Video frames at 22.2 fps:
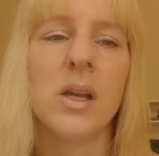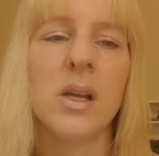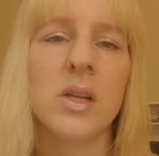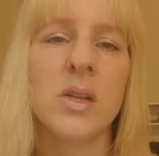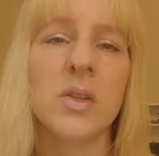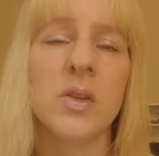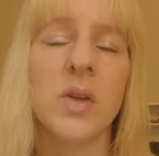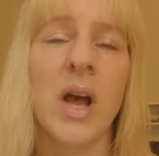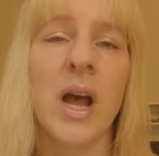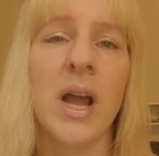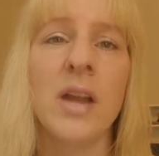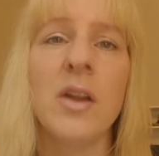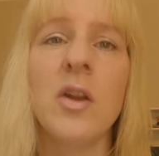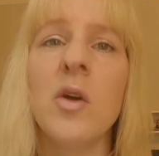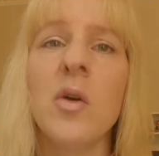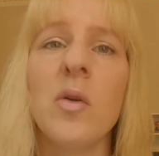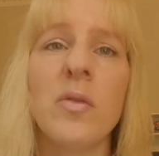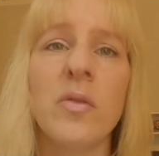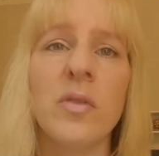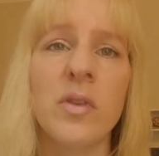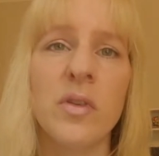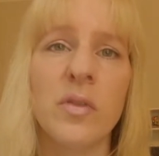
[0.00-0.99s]
So I
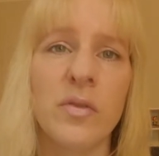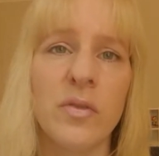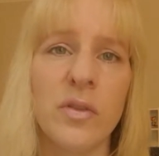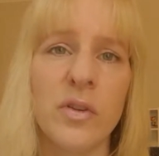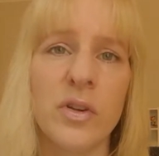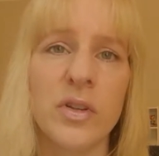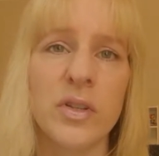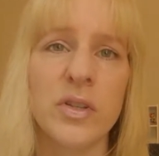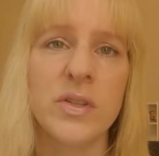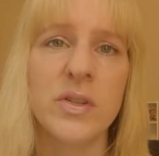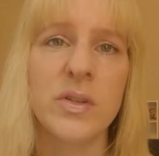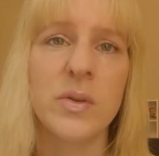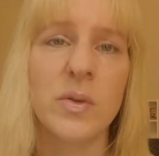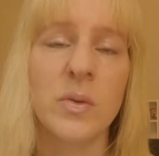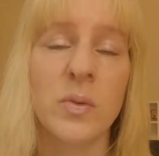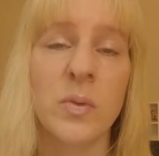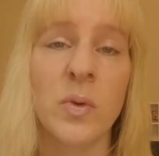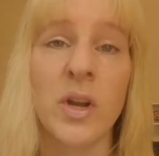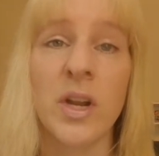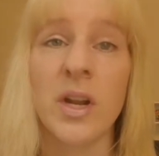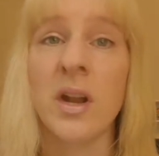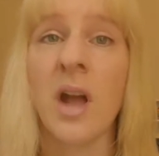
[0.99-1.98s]
know for the first
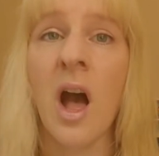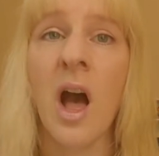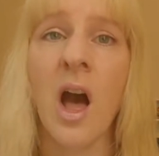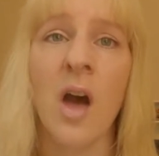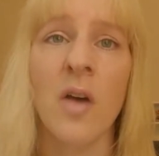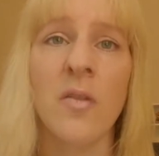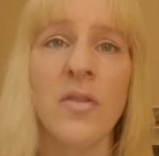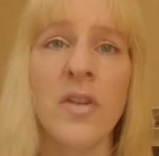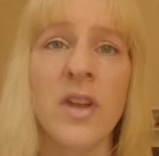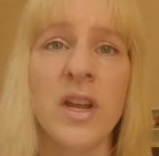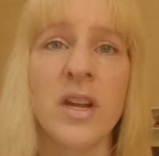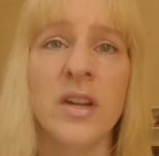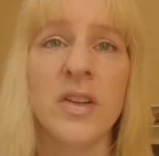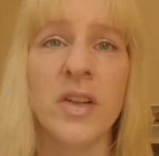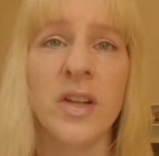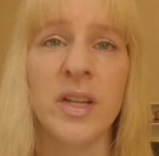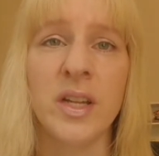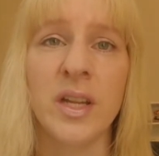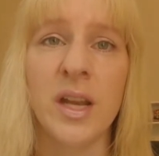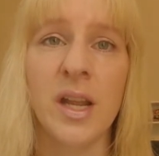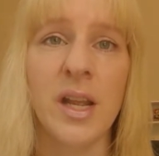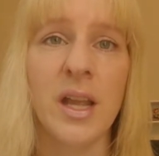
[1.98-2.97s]
1.5 years, I
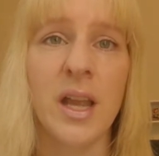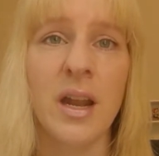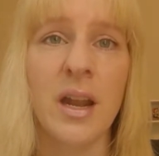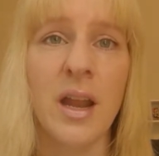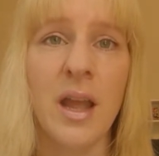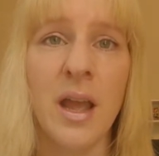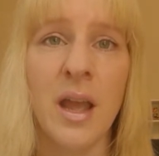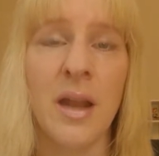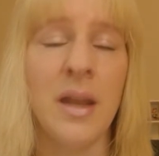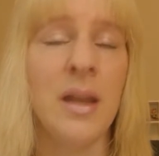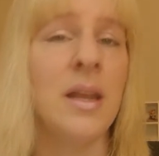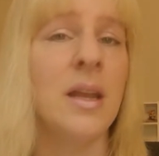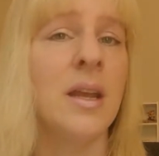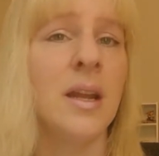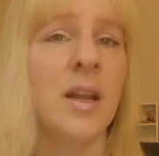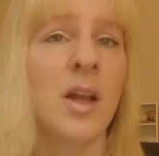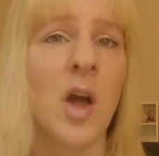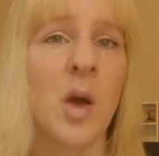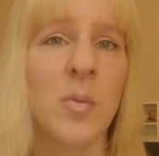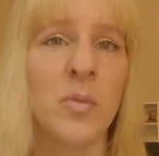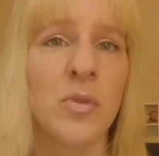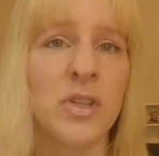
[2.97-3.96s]
didn't get any
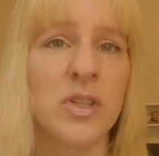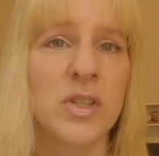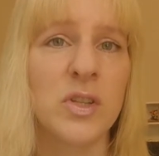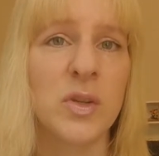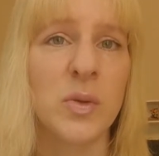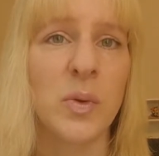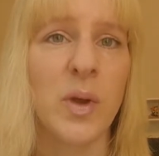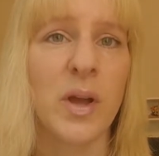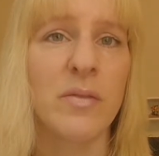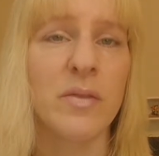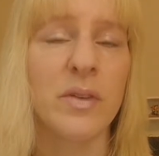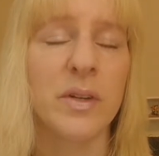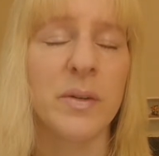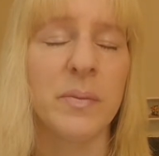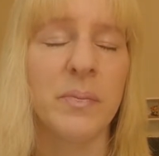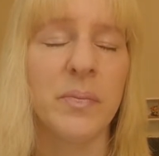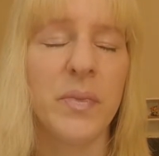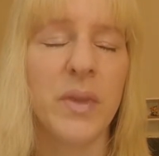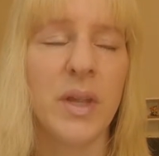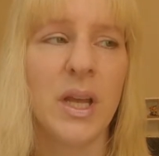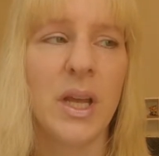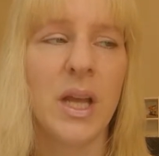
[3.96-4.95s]
income whatsoever.
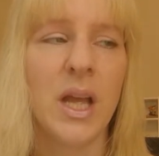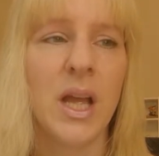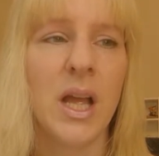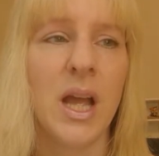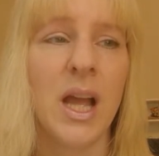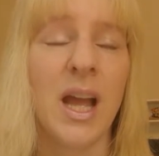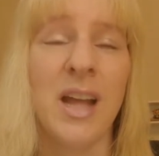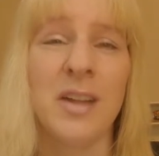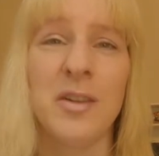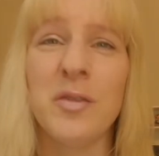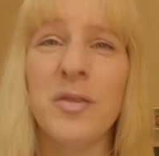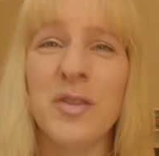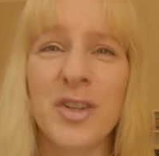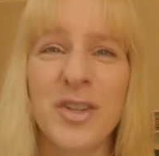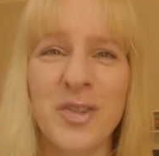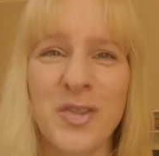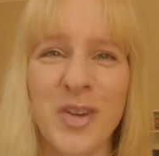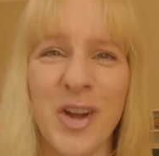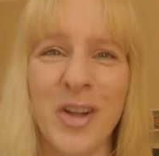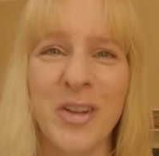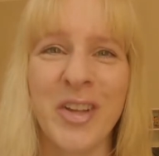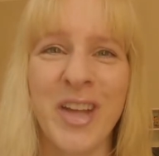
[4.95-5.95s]
And the
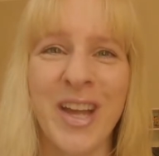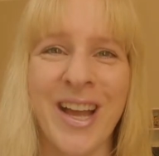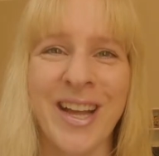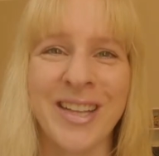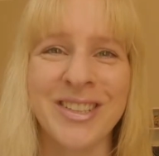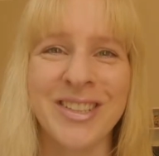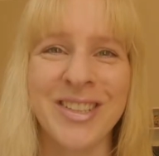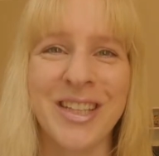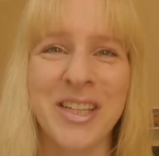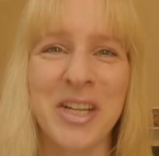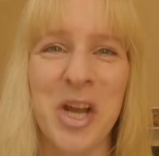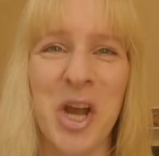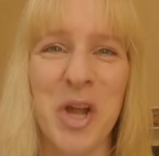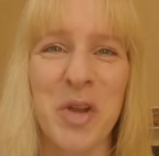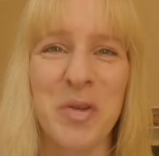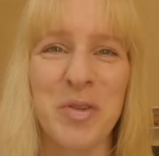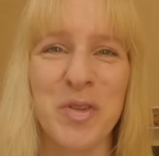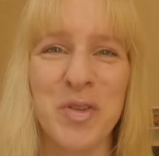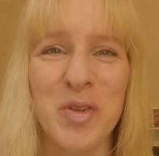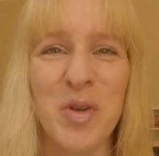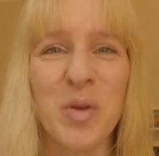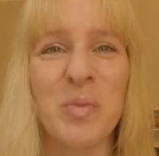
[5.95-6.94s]
first grant I actually
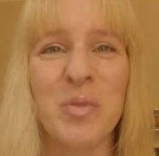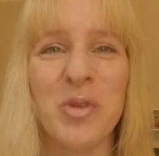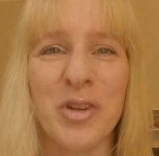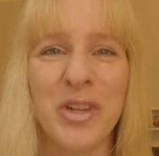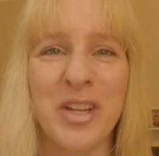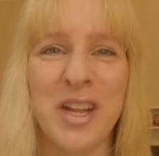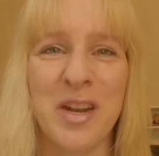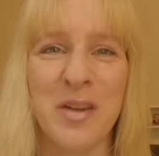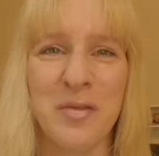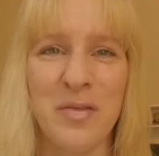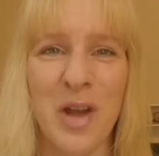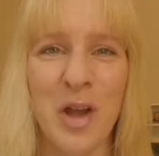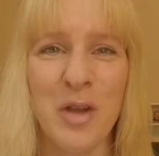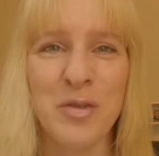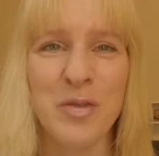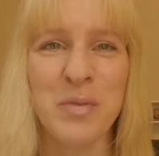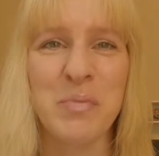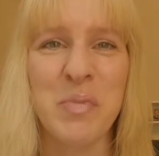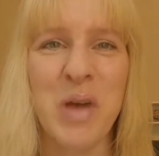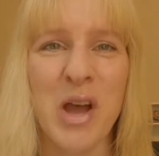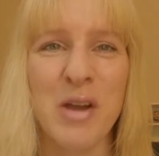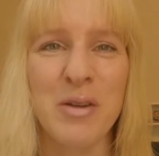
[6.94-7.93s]
got was not more than
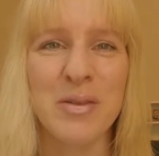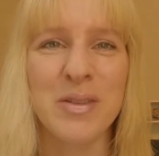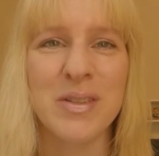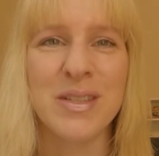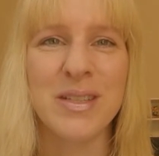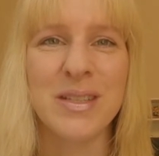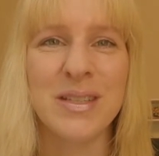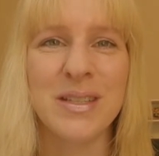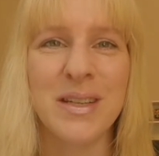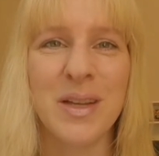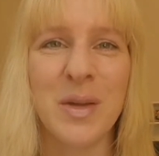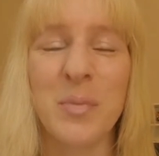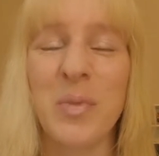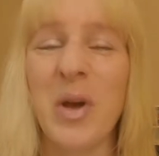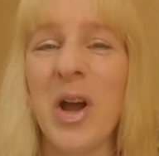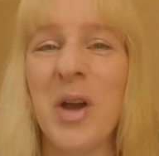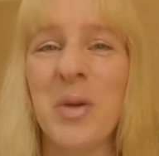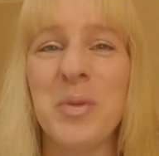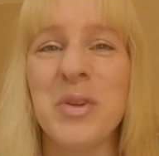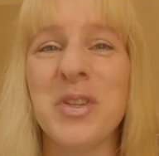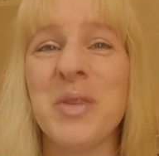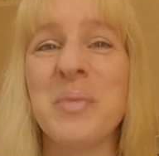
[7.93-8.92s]
£1,000,
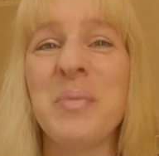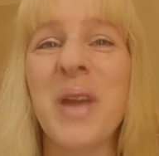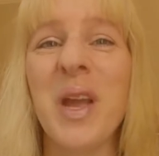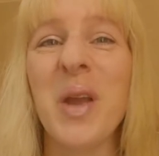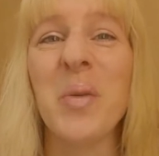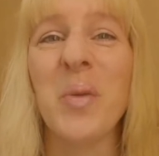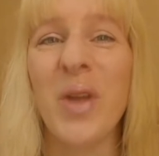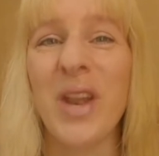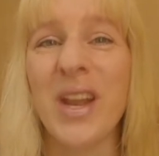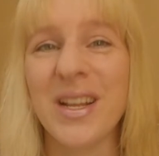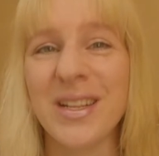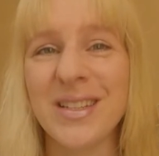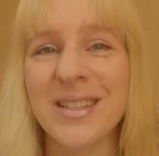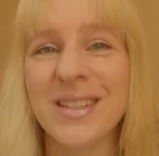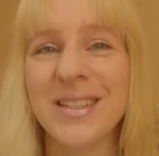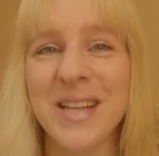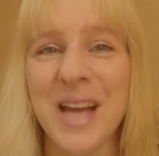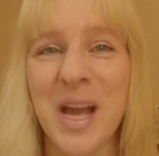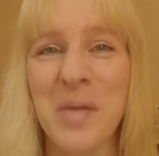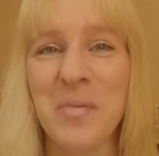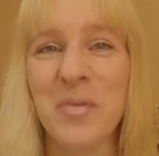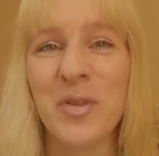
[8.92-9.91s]
but it was a big win at the
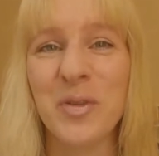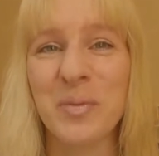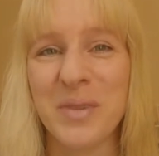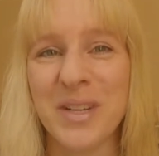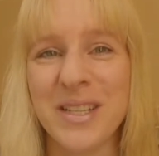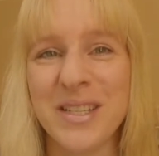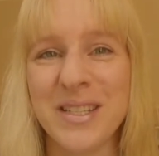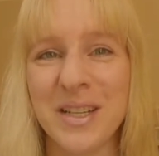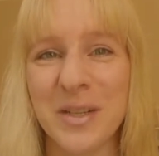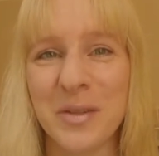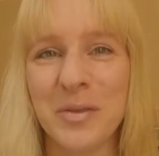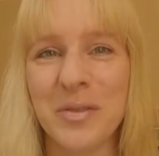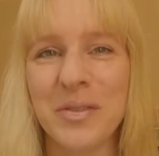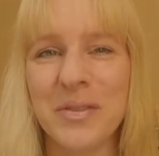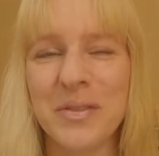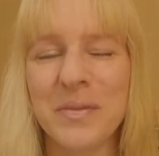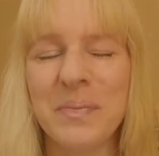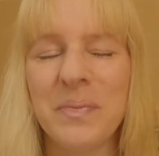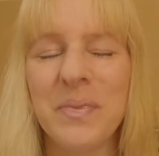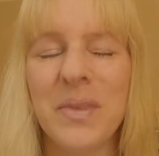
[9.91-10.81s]
time for myself.